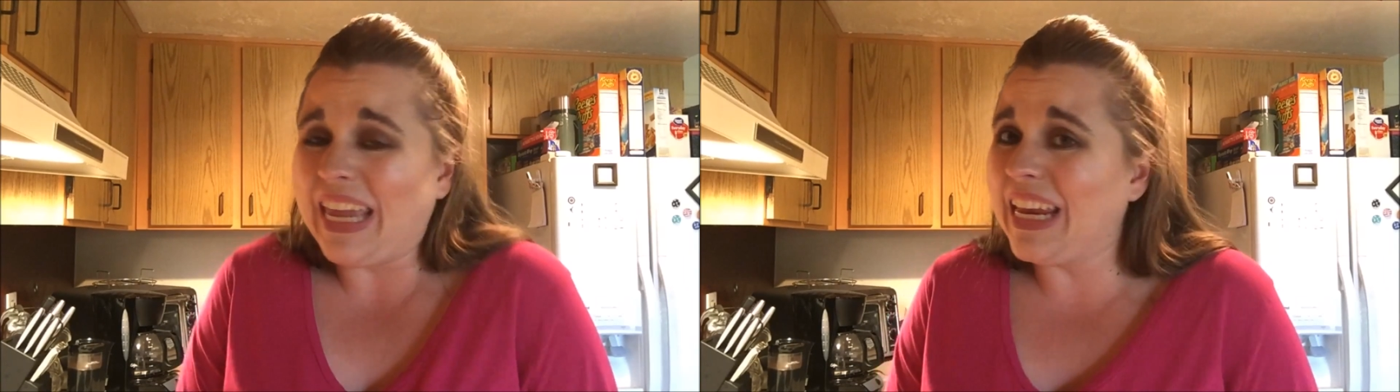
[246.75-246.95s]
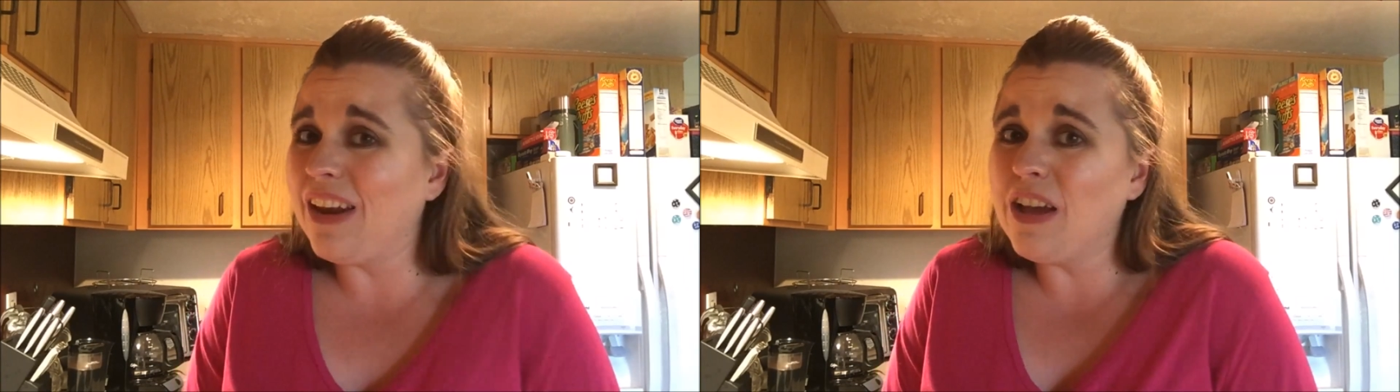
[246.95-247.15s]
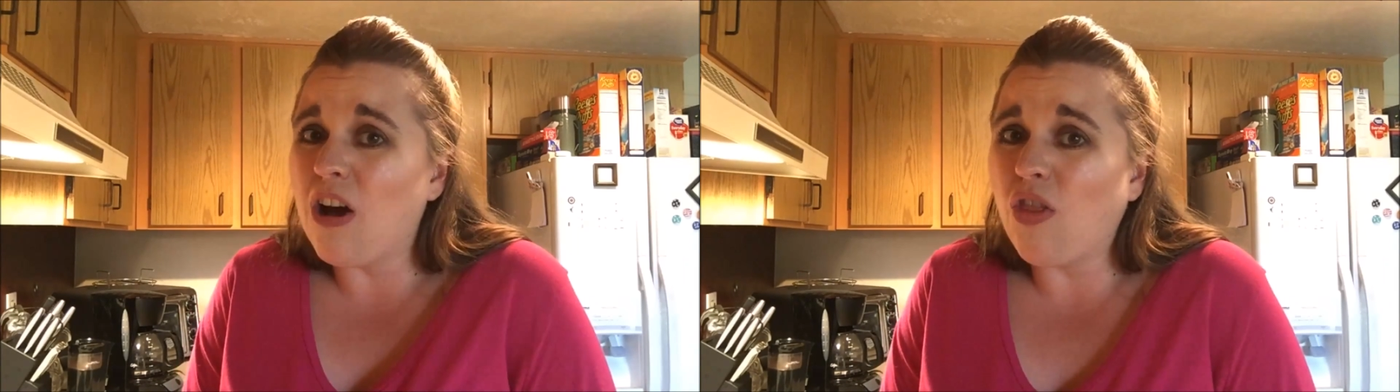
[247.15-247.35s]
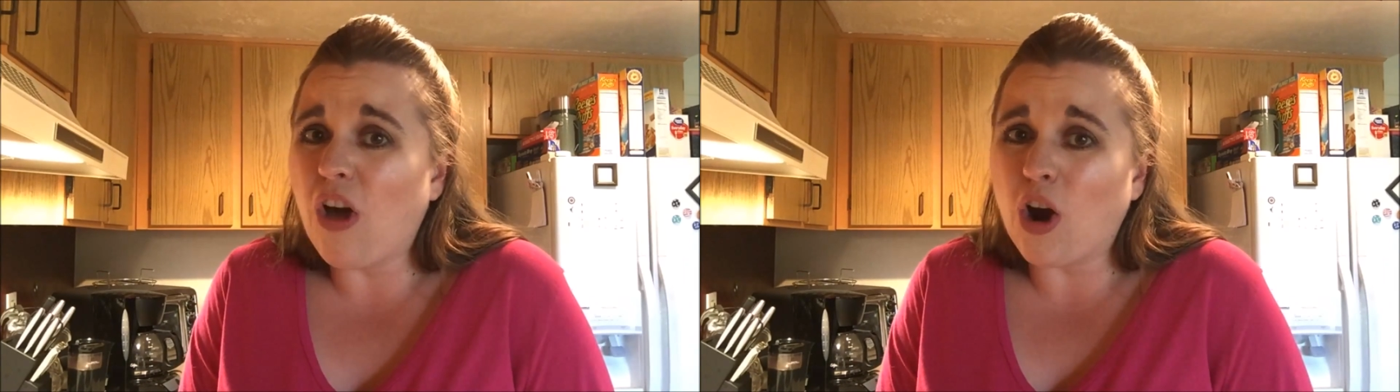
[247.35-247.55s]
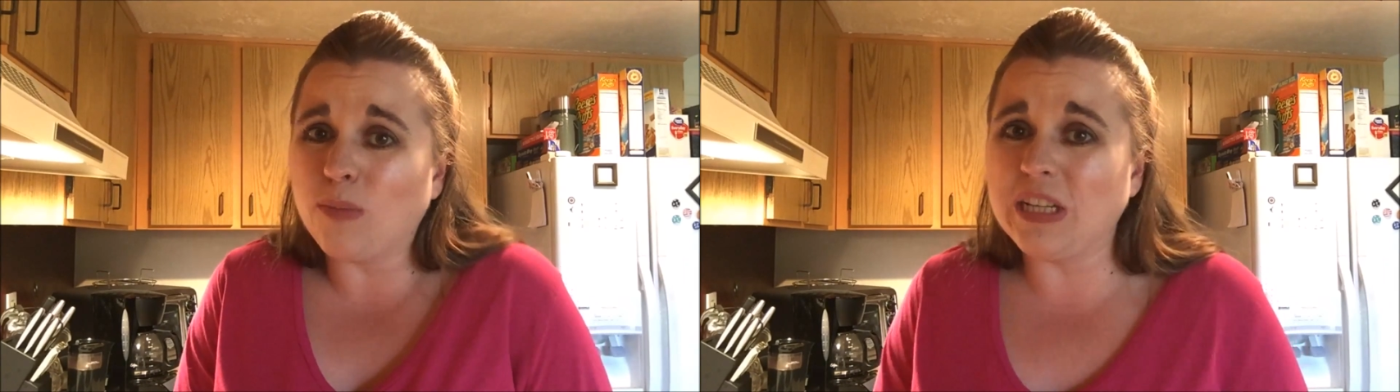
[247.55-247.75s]
in
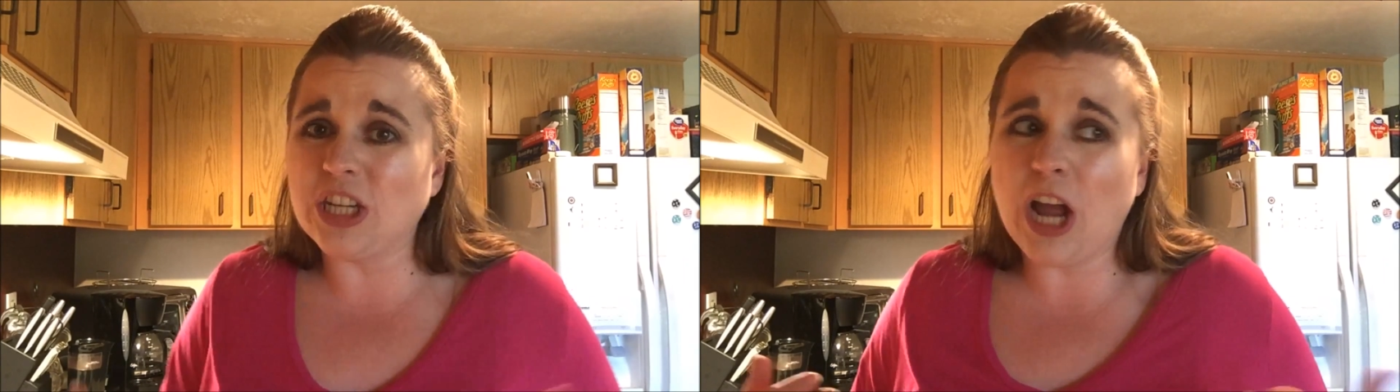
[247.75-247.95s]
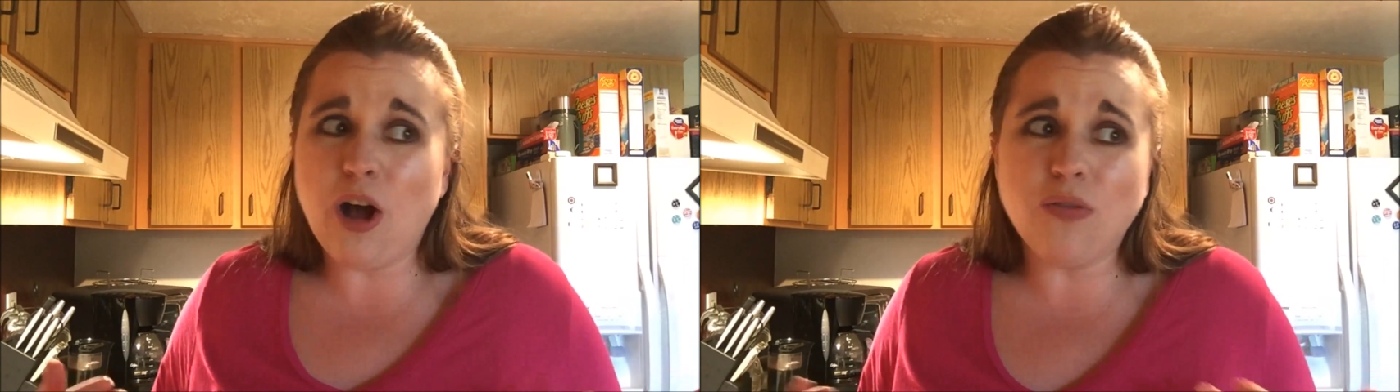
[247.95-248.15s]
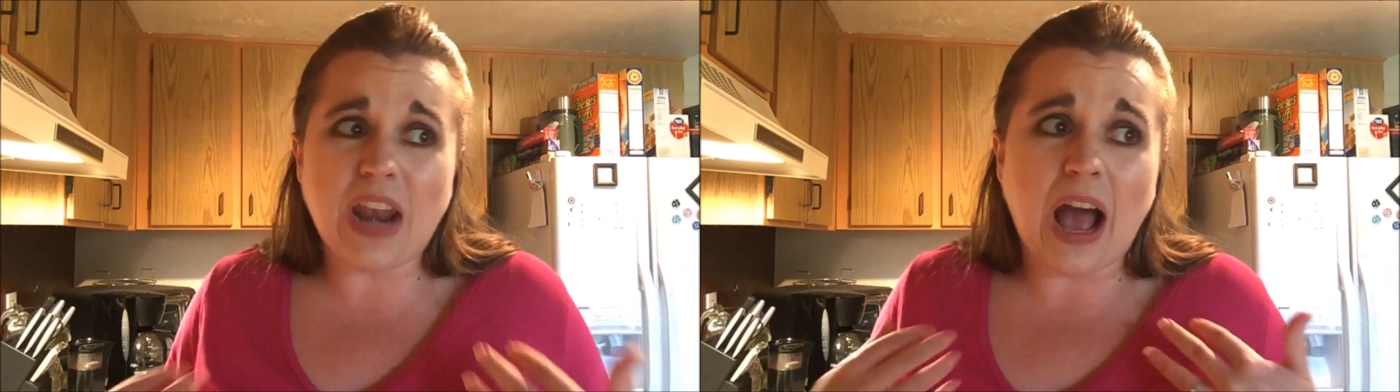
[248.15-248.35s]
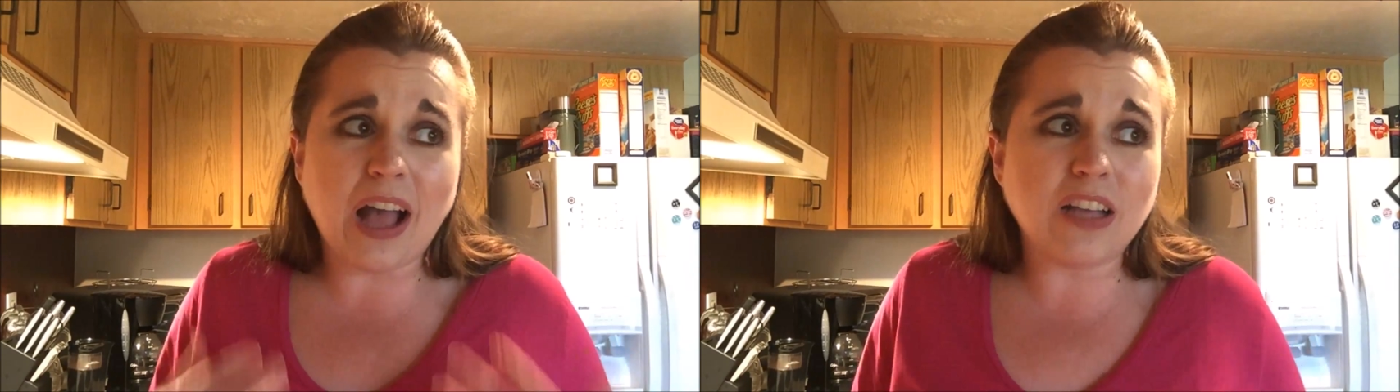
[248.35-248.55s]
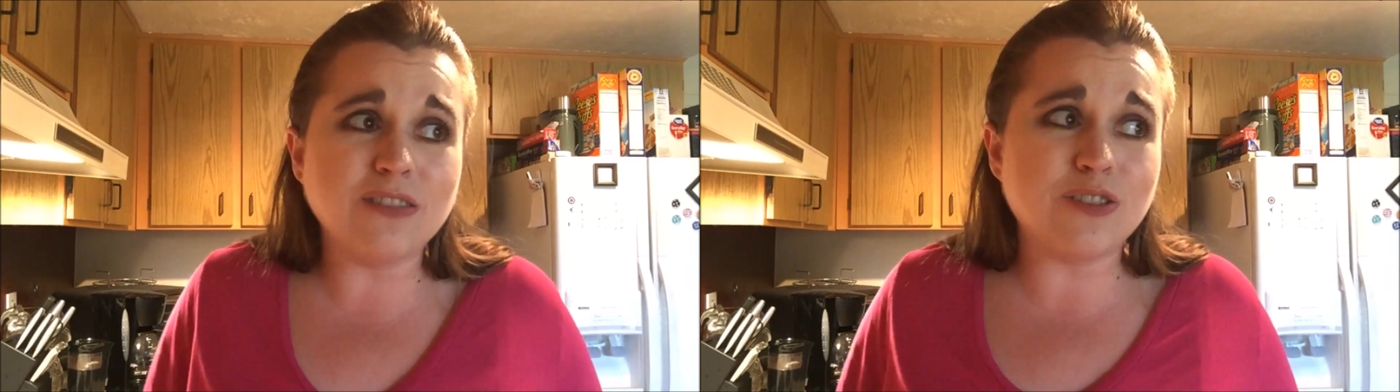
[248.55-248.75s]
the Army Chow that
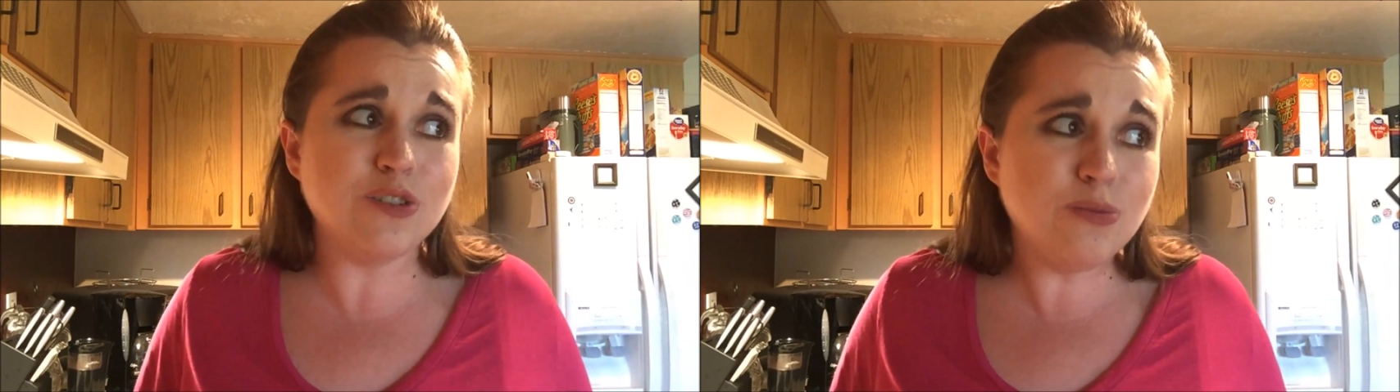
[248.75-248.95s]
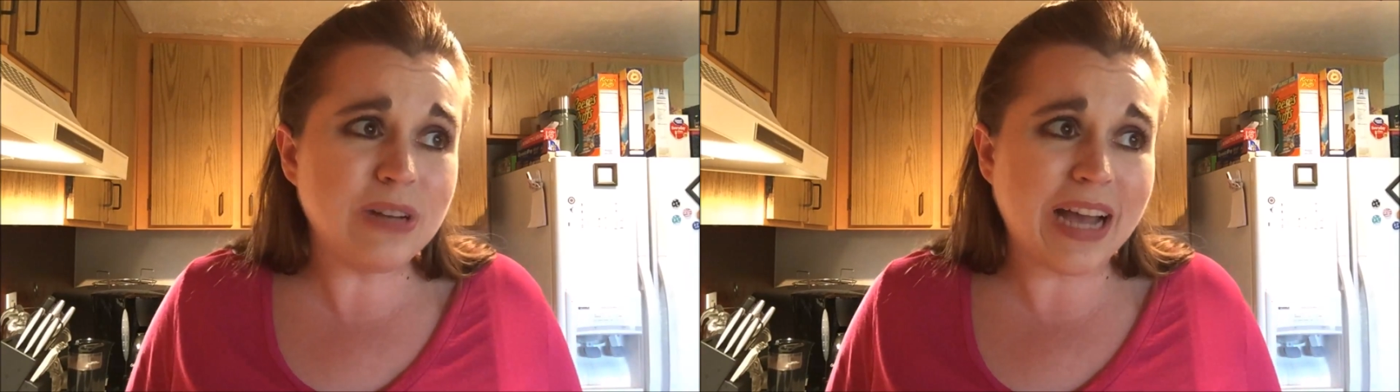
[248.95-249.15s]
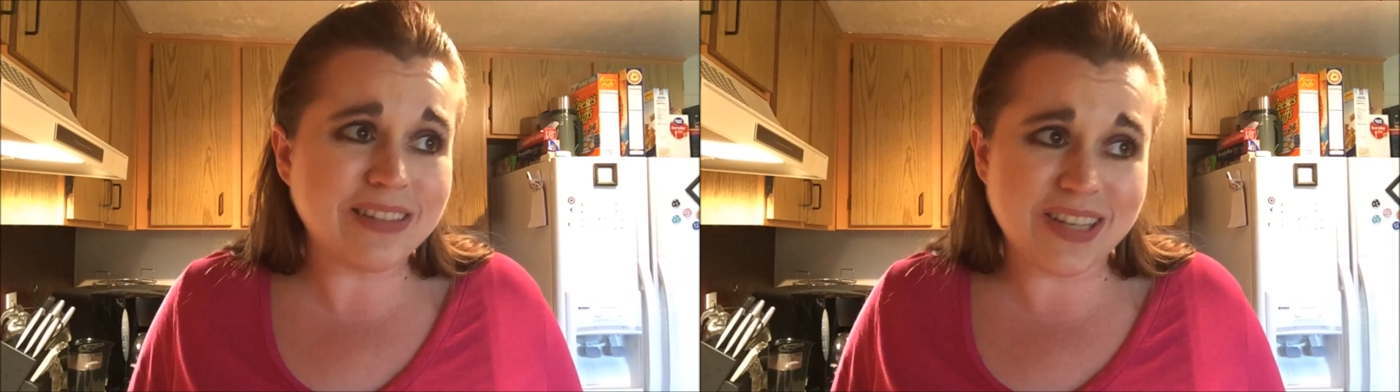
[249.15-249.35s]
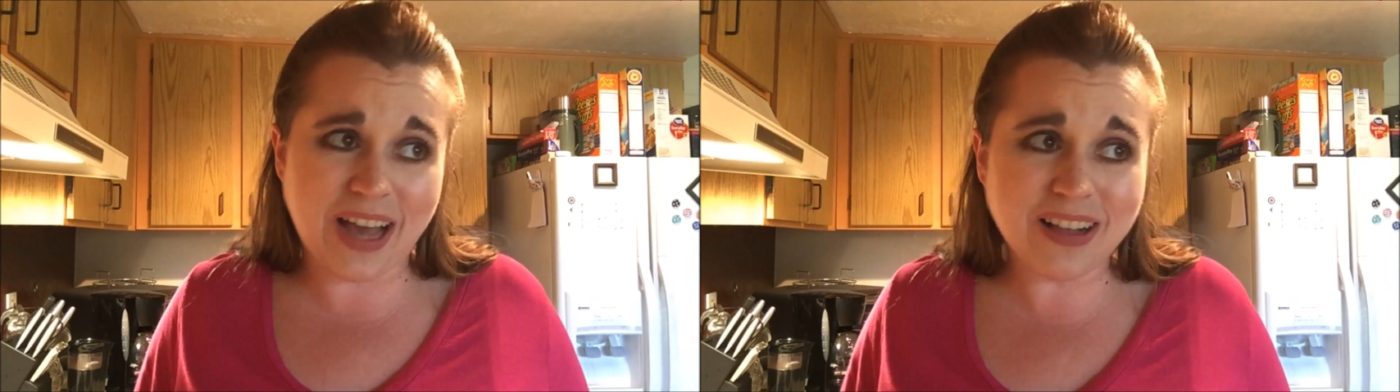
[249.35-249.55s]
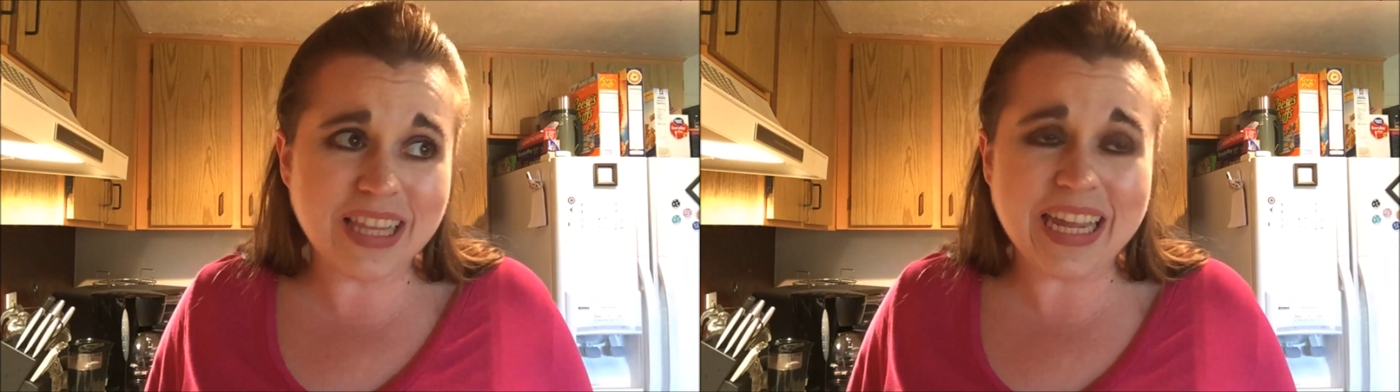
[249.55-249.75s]
I consumed as a
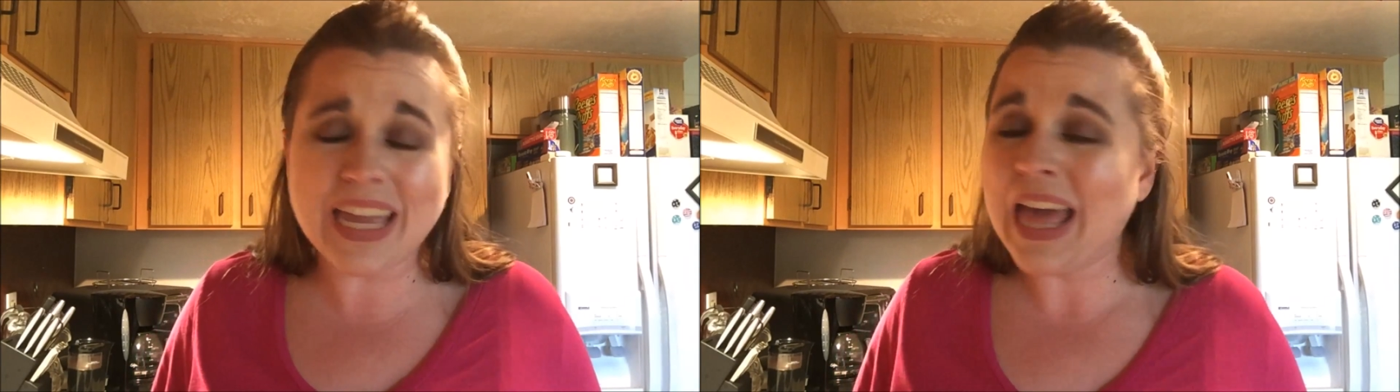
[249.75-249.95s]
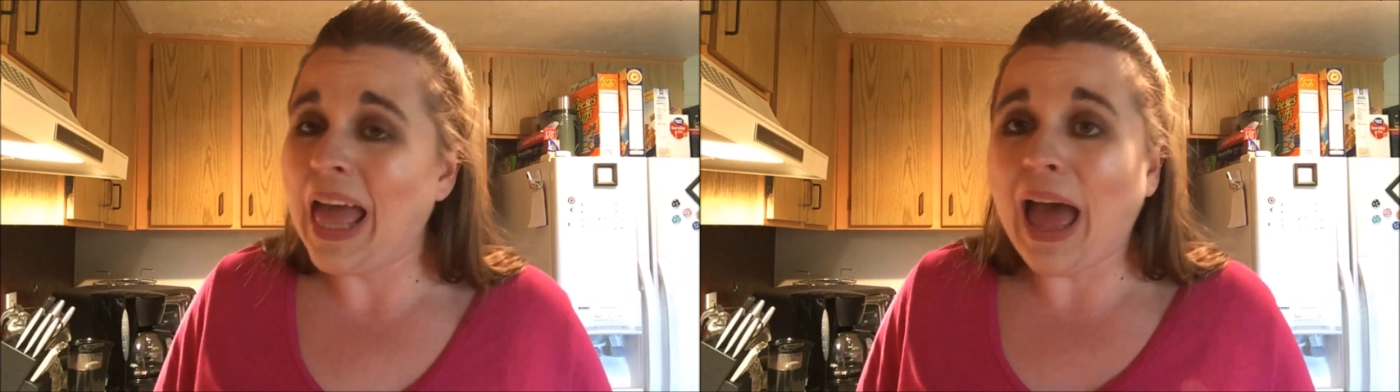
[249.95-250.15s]
youngling?